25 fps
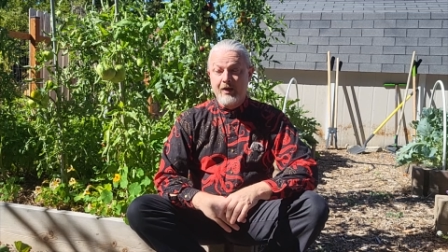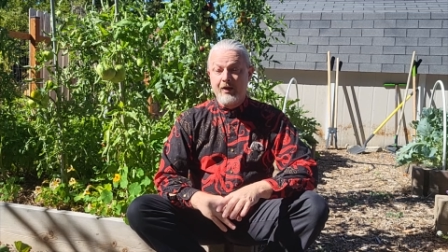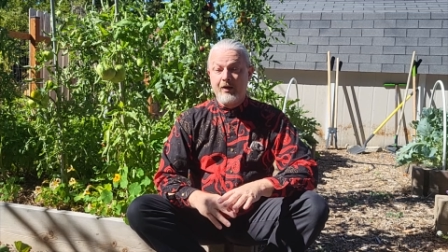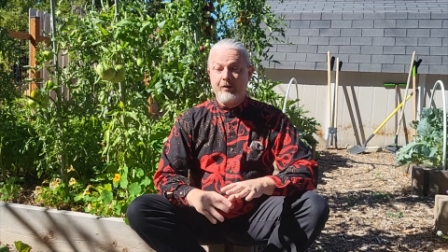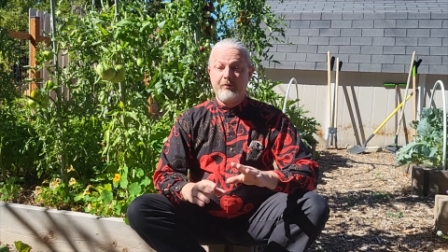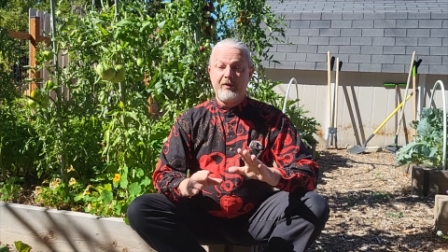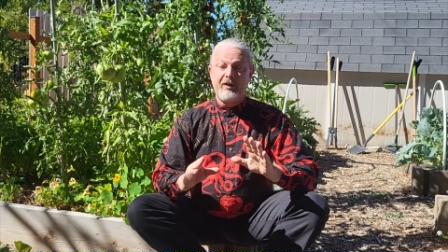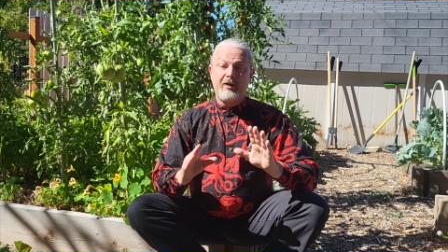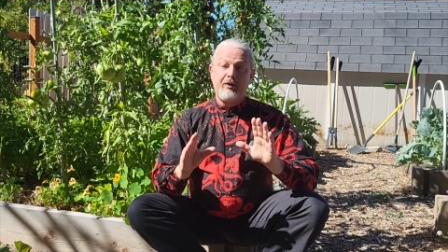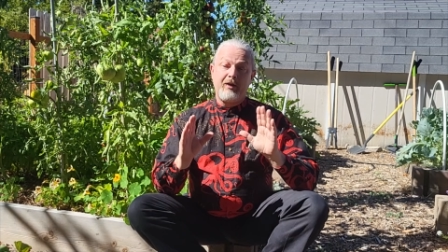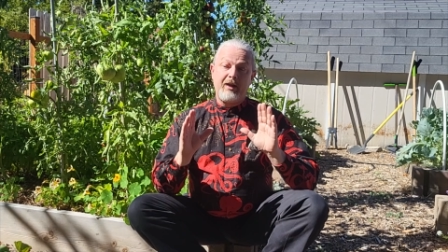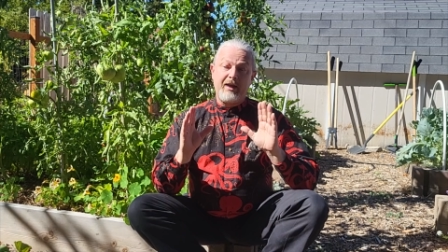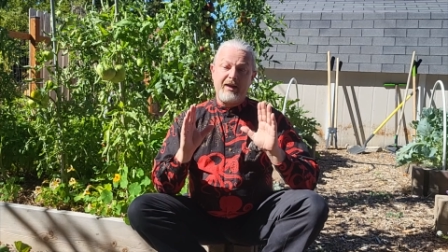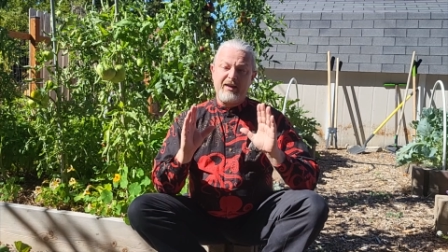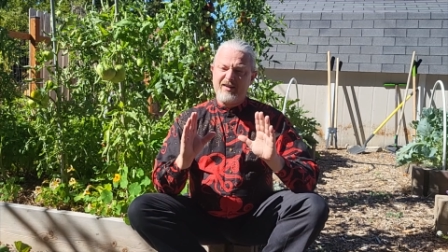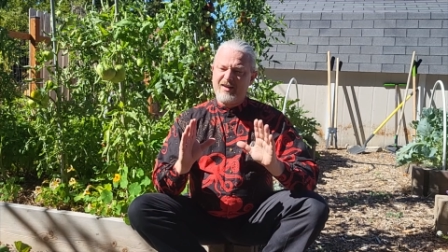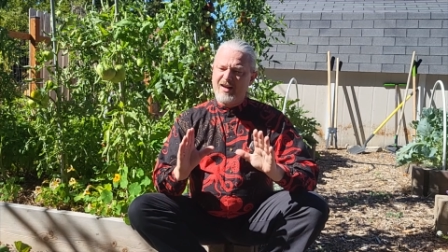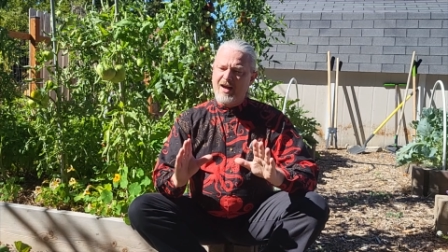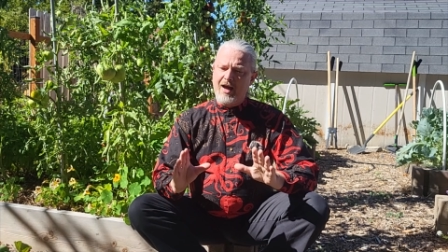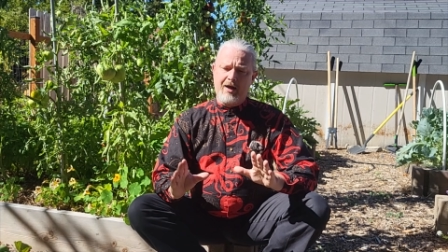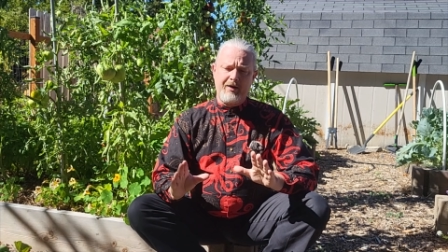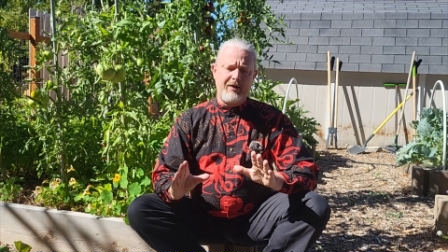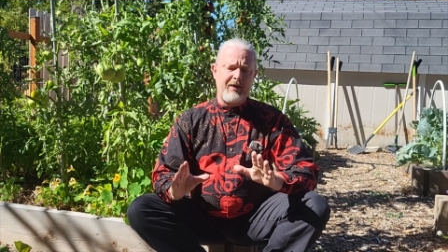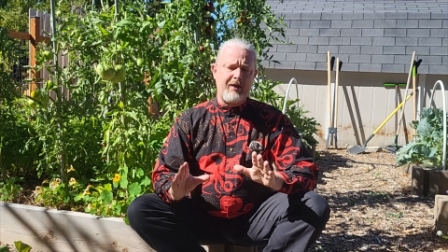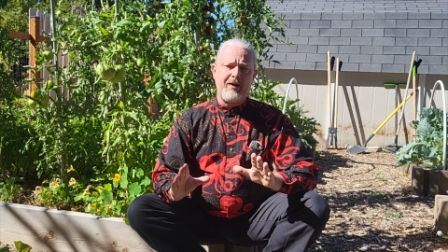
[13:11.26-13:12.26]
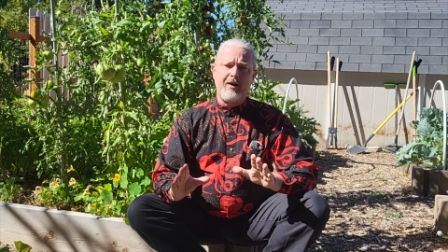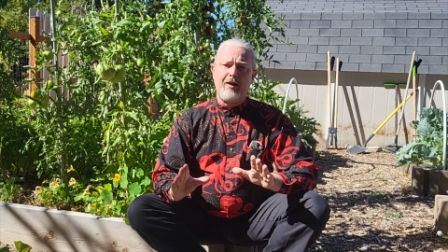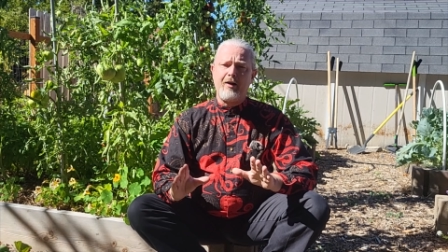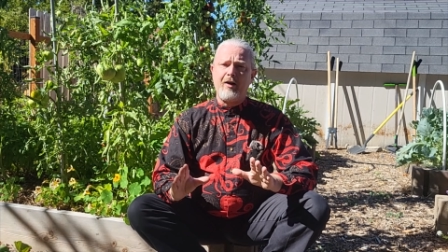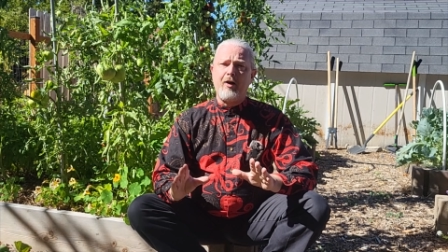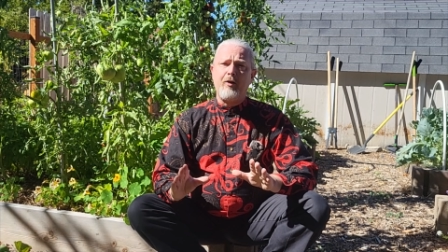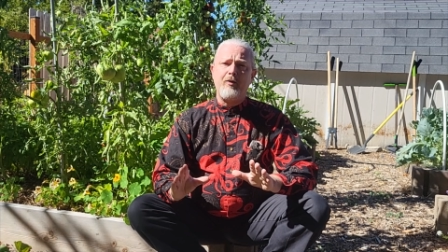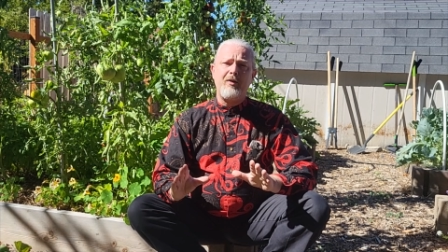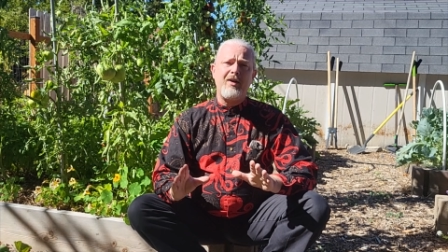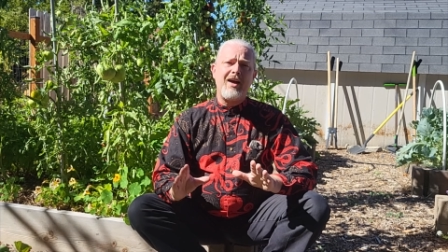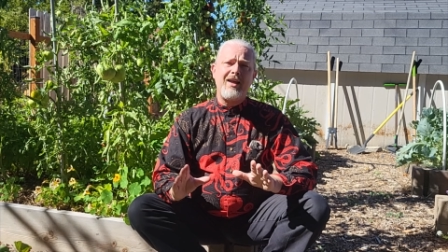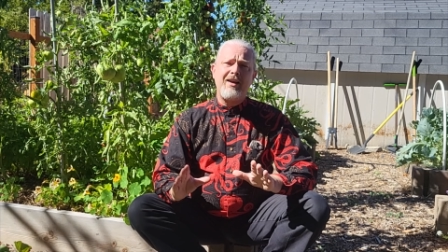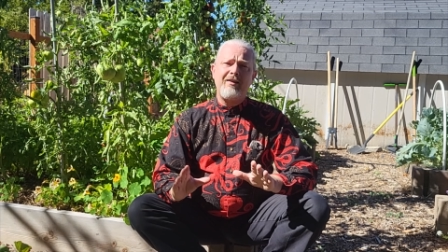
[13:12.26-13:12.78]
But they're like, no.
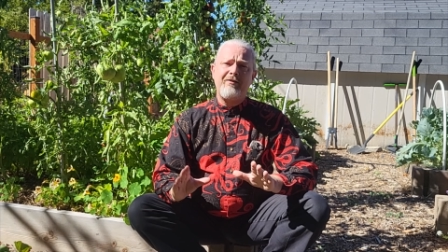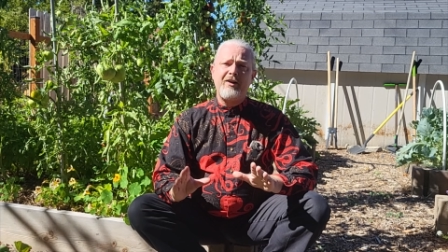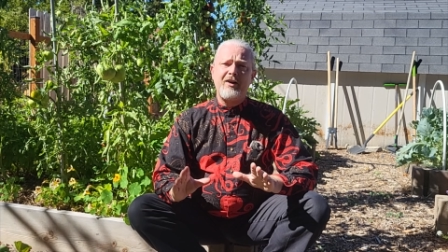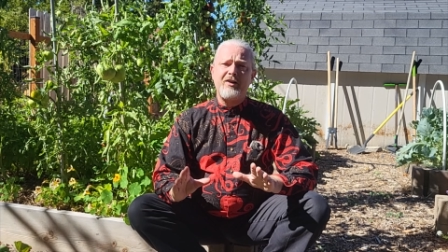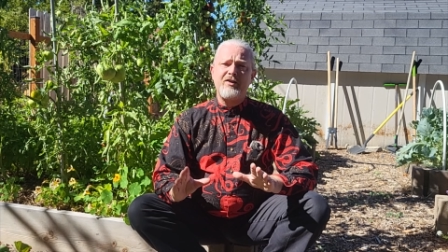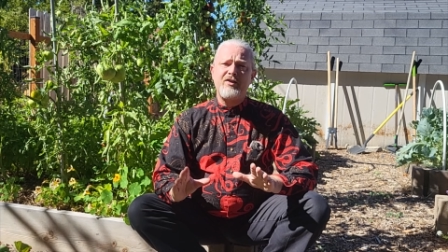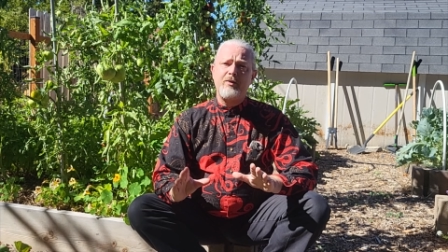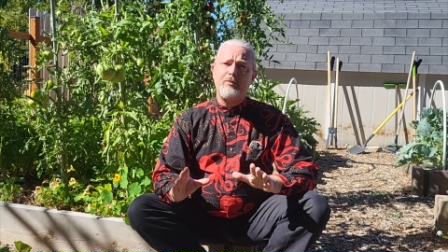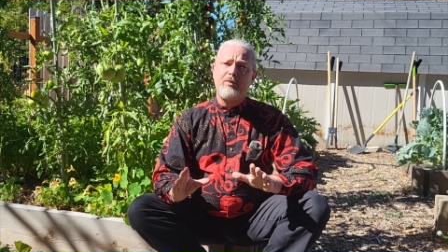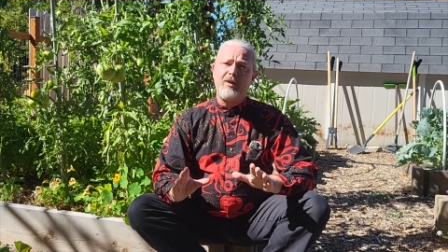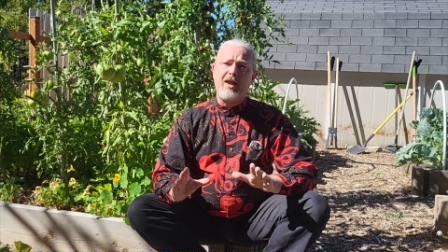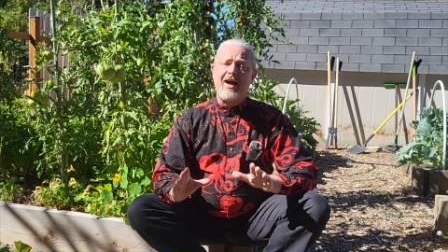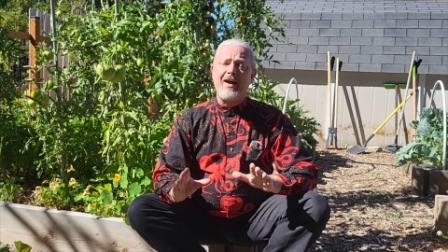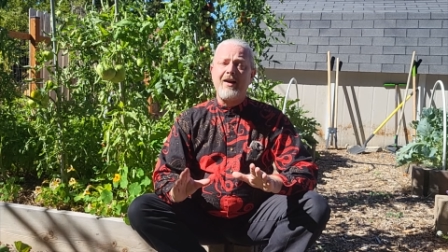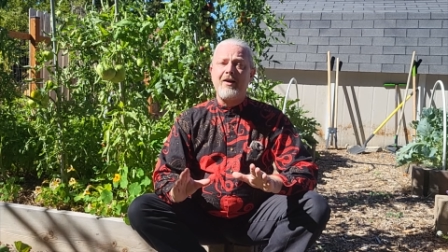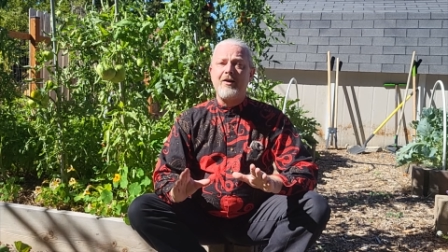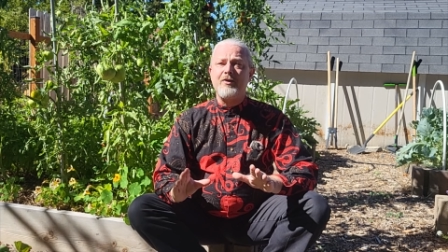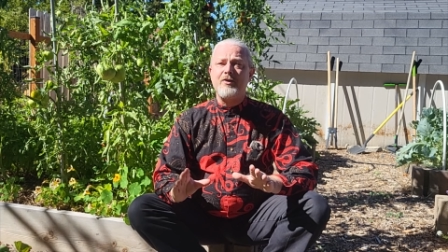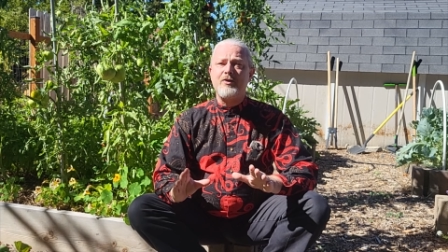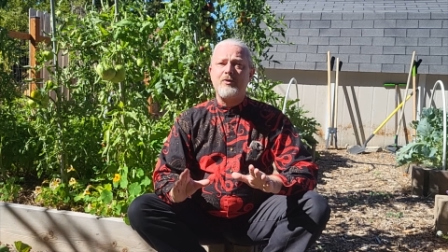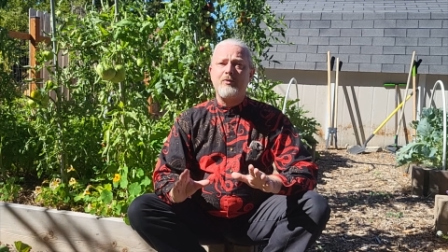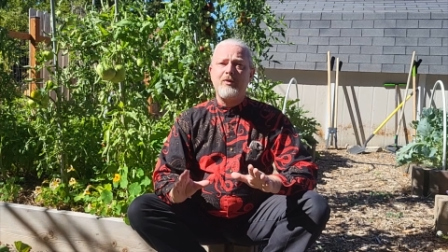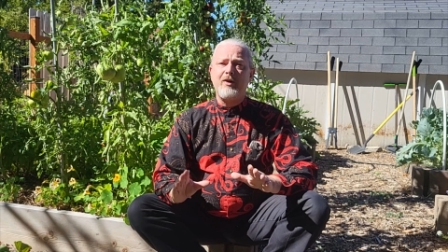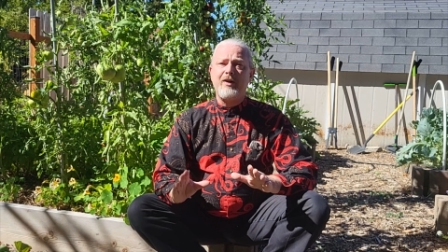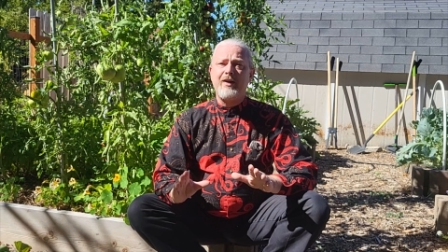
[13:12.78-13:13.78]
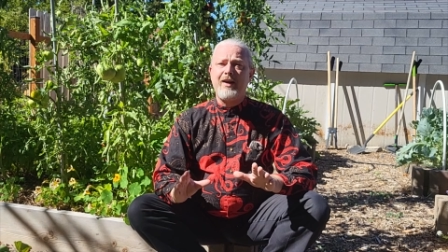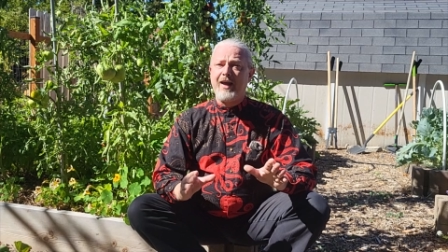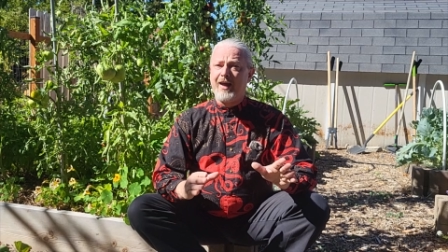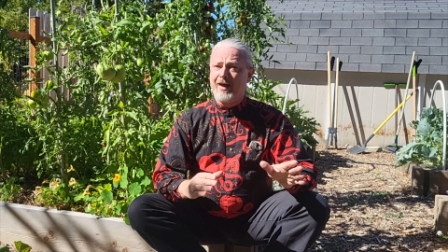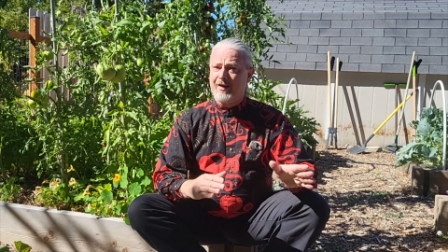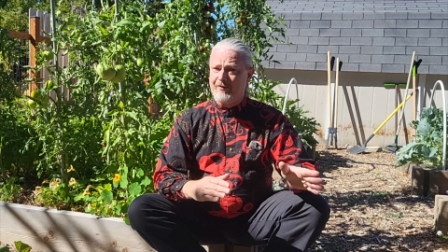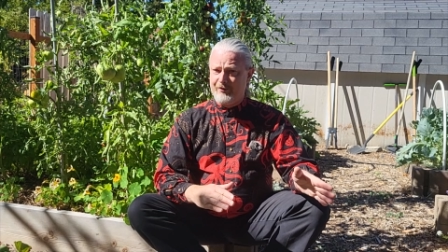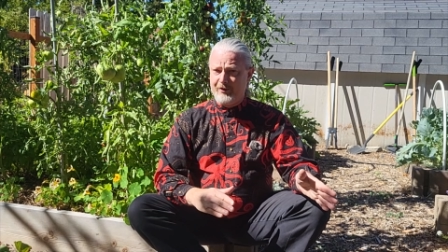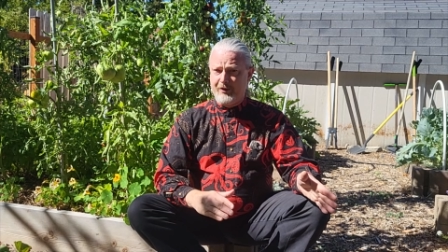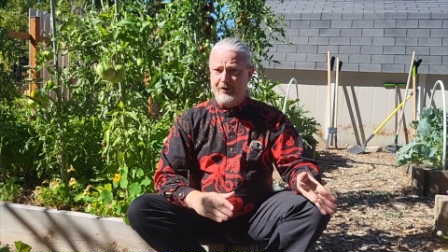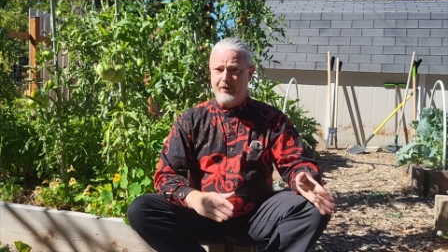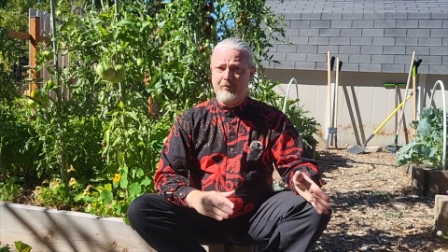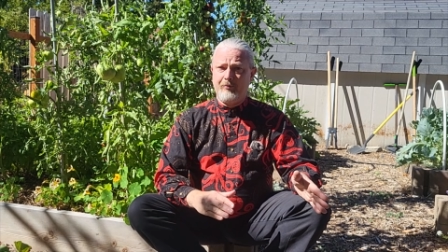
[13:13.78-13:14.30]
None of our suppliers would
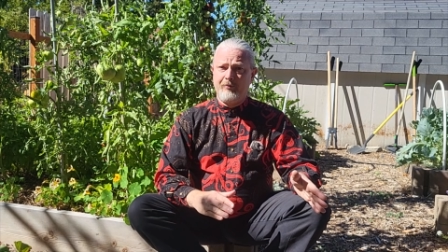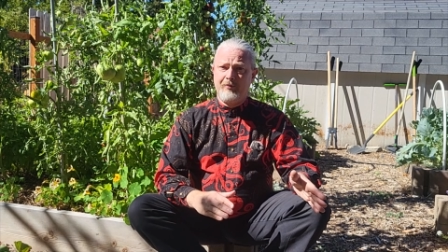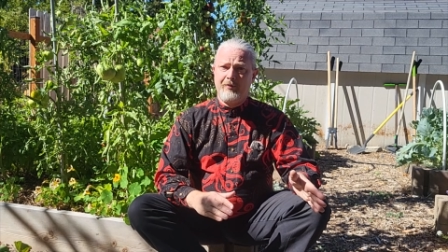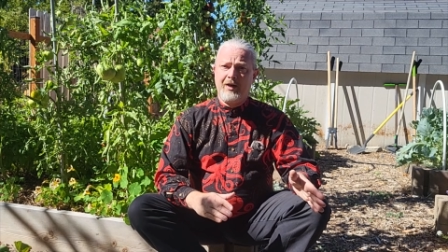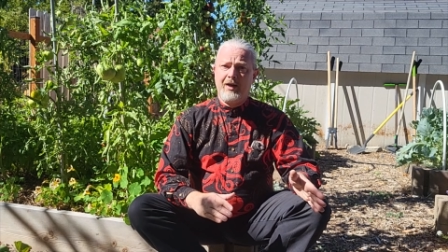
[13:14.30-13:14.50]
ever